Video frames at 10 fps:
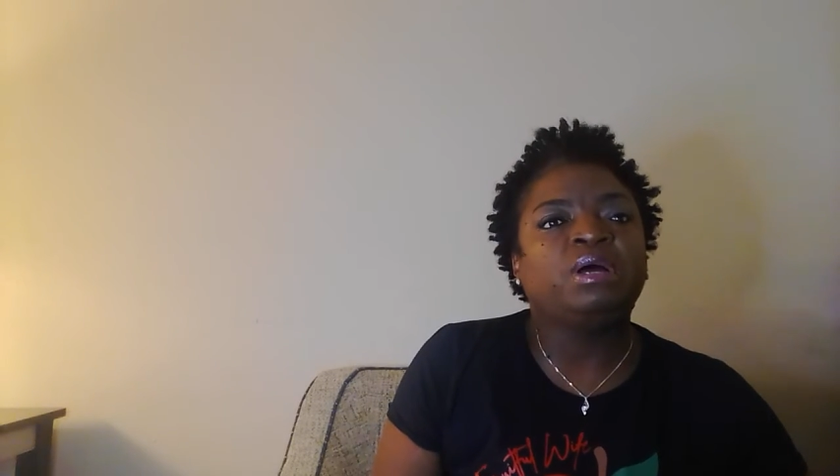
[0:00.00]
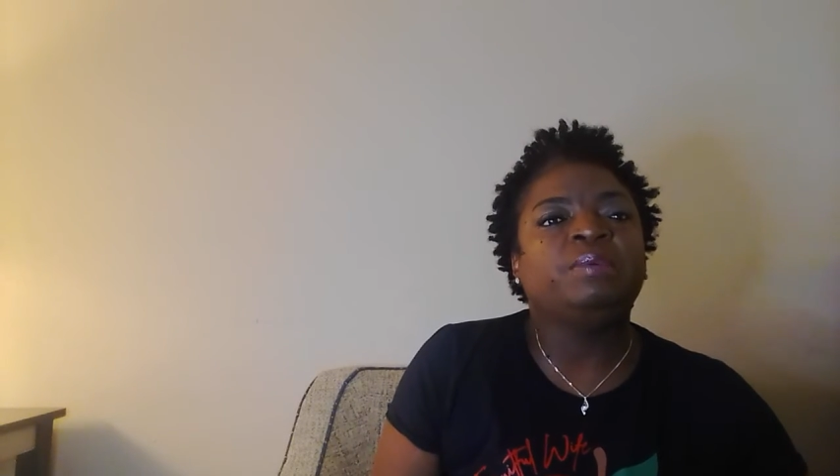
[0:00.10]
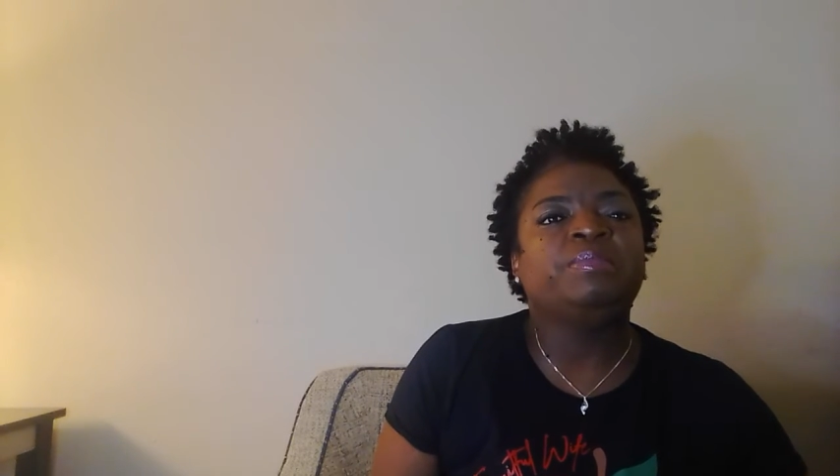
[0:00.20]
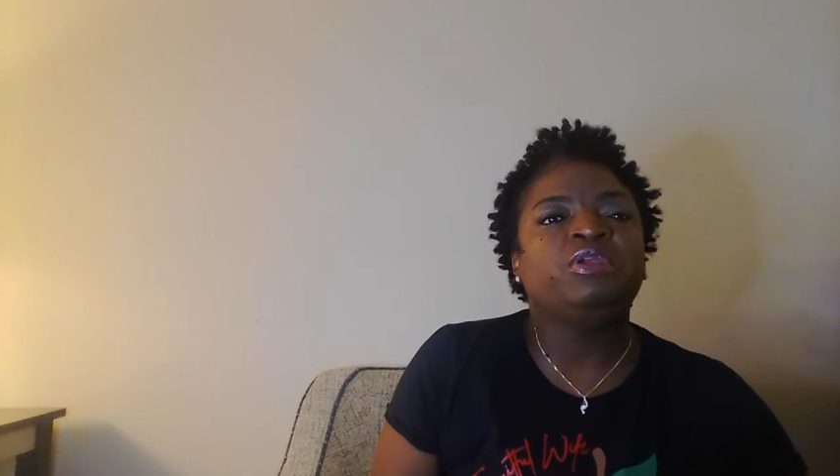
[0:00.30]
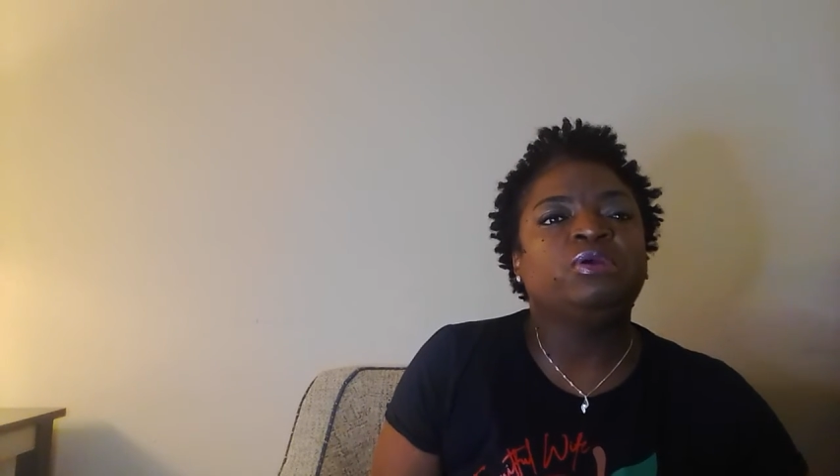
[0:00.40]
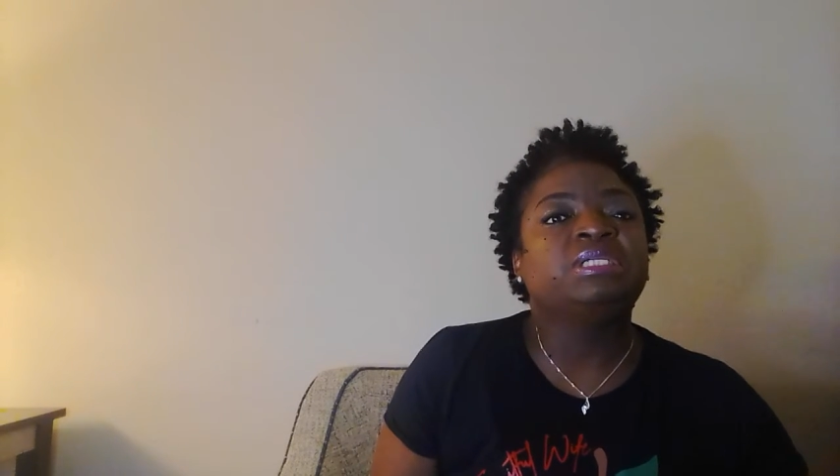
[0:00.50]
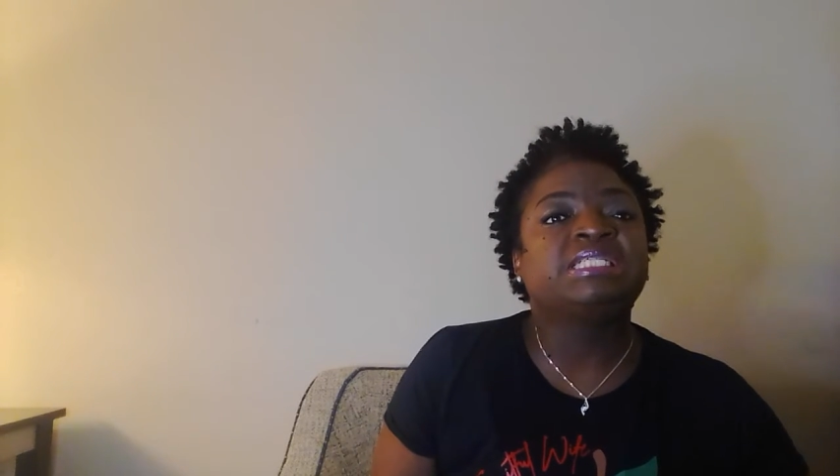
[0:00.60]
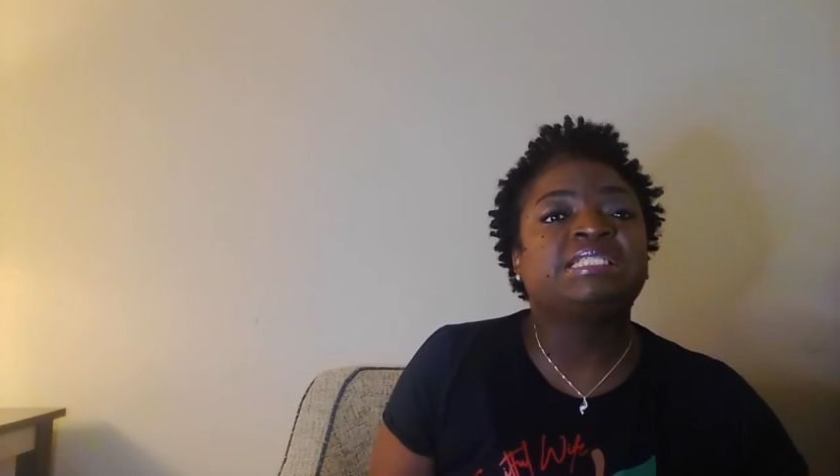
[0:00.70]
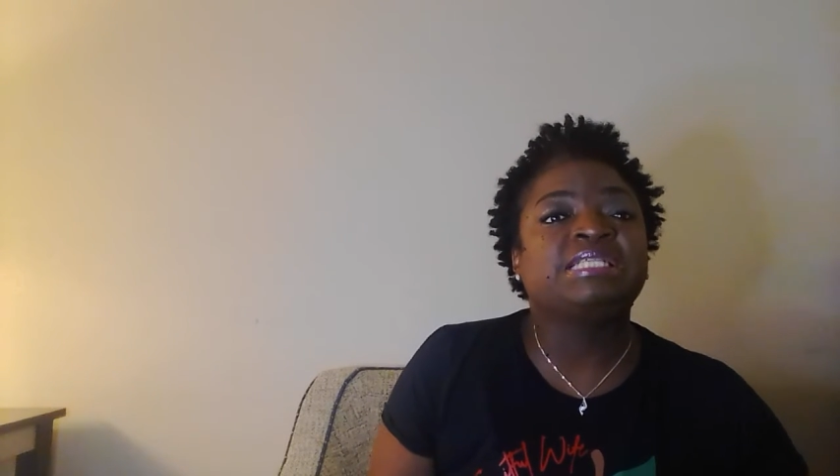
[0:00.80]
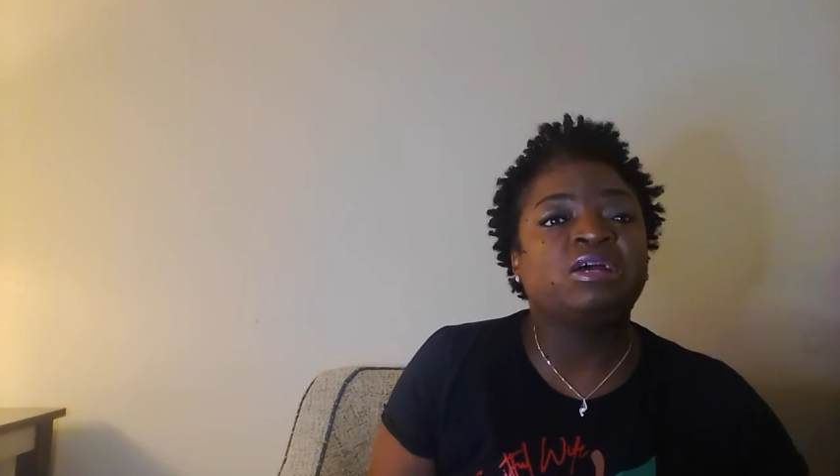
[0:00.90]
up your
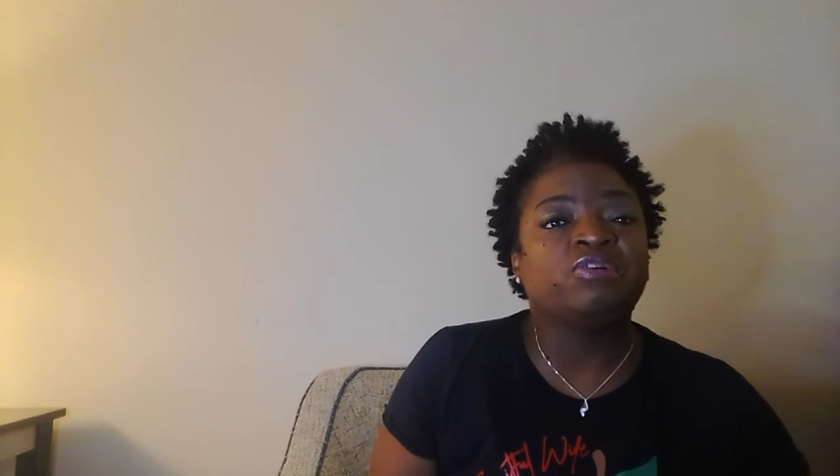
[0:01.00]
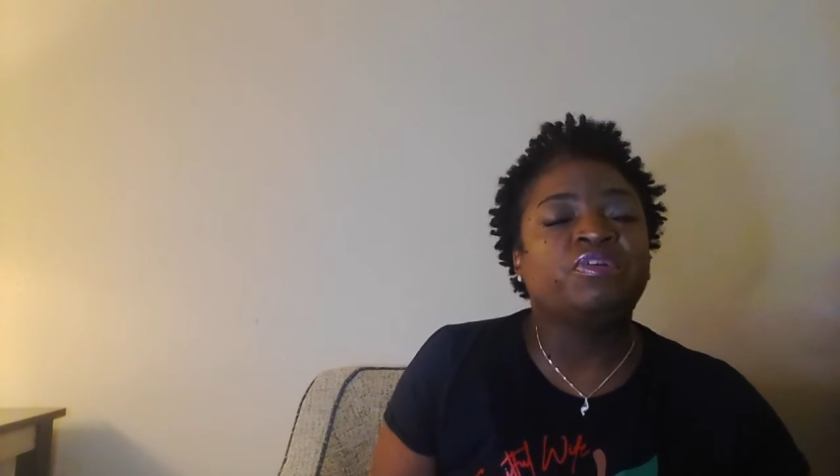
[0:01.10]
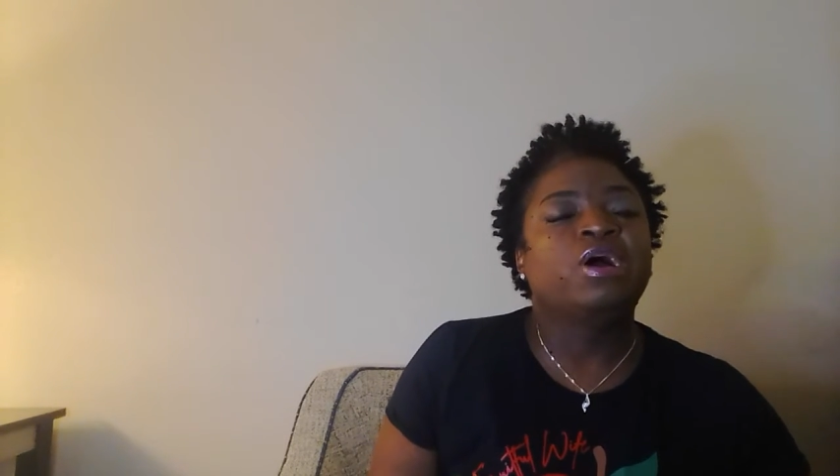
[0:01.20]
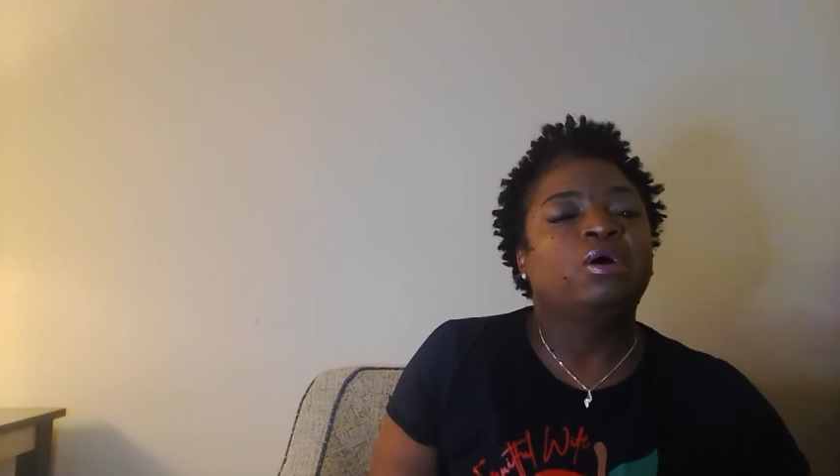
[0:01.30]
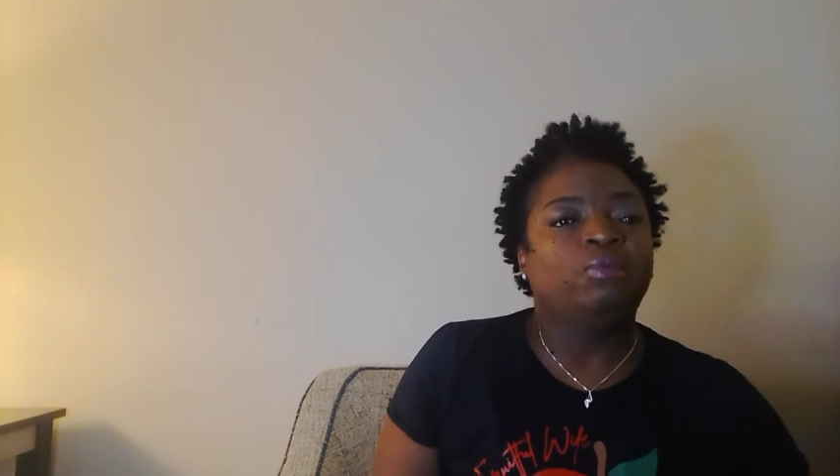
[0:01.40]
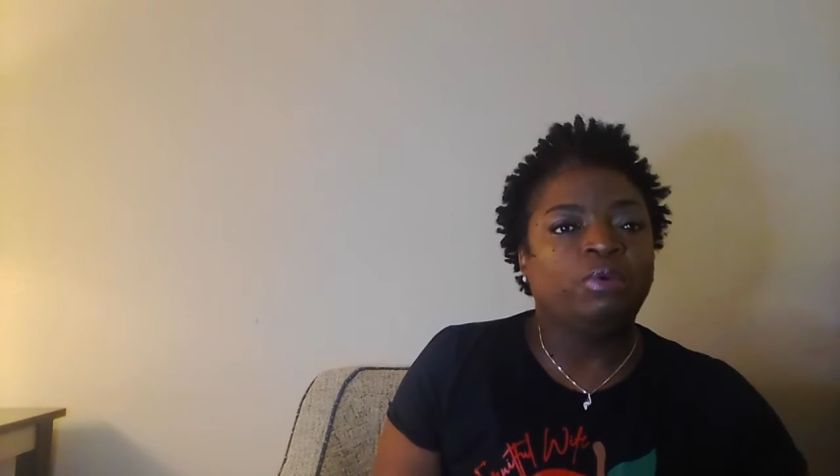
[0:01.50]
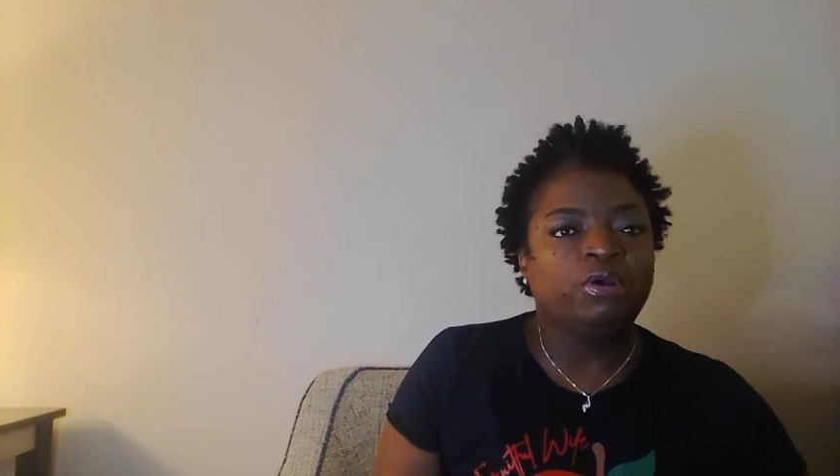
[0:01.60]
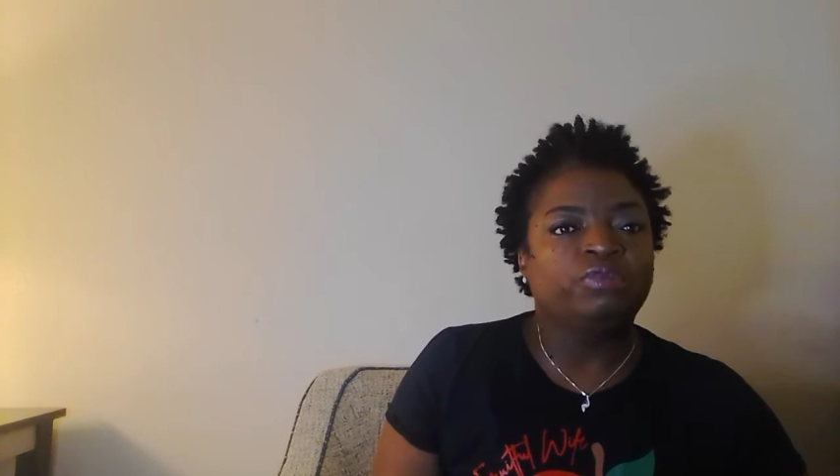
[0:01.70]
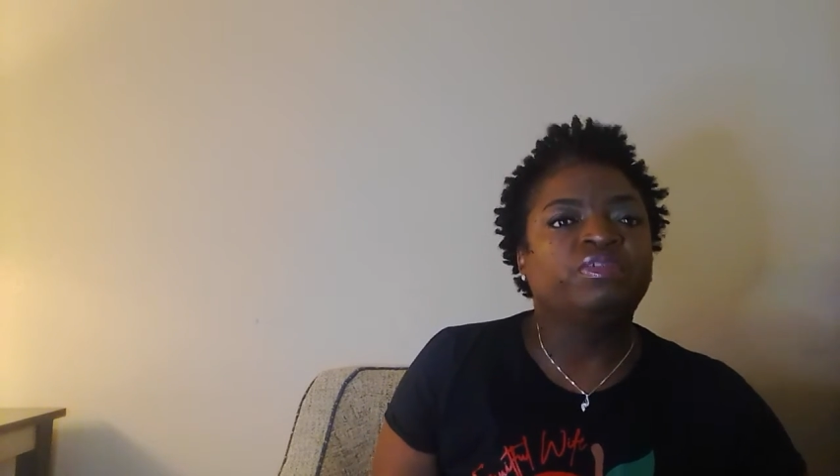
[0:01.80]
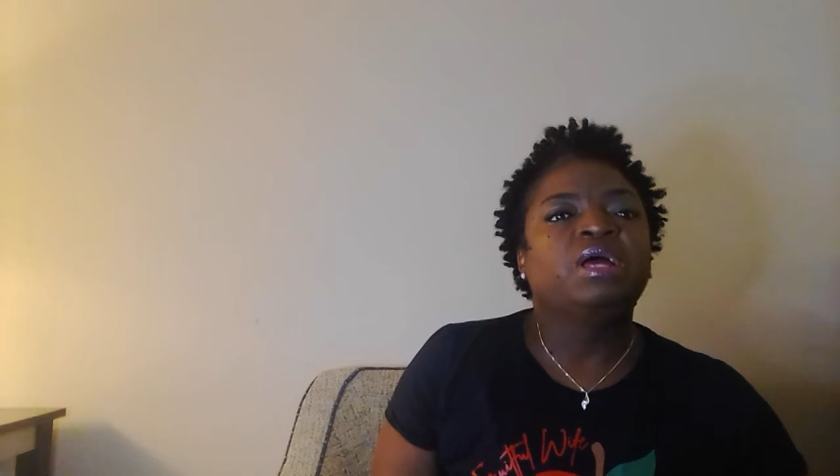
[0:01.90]
self
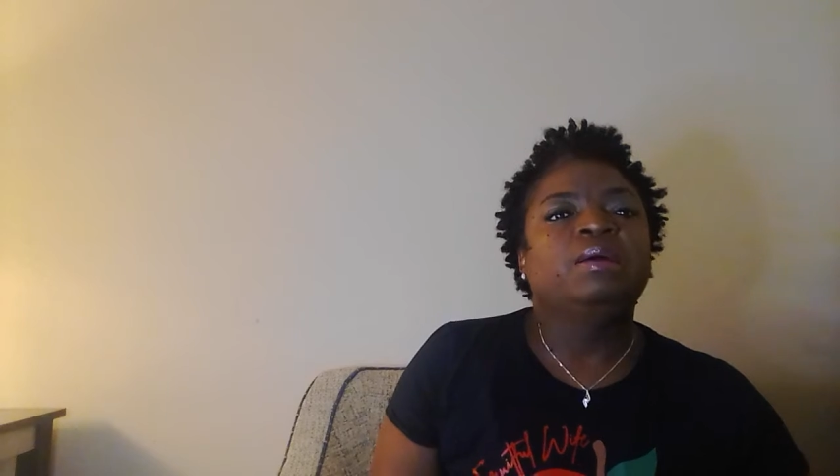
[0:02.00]
worth,